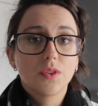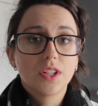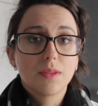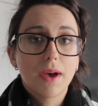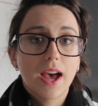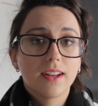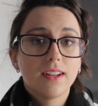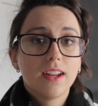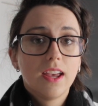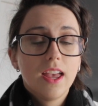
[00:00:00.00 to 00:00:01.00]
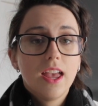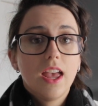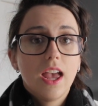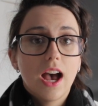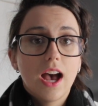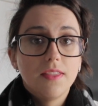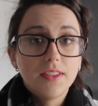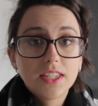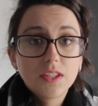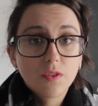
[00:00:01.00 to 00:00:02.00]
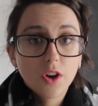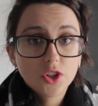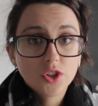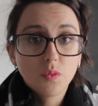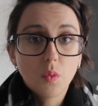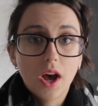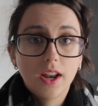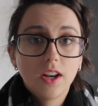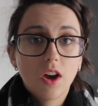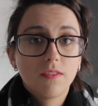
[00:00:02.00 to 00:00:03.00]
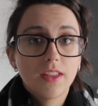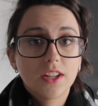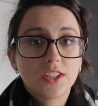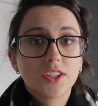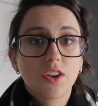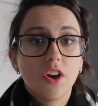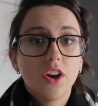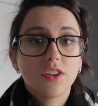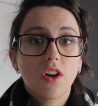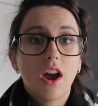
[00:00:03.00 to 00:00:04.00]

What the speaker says: onto the pattern. This is version 1 of that skirt.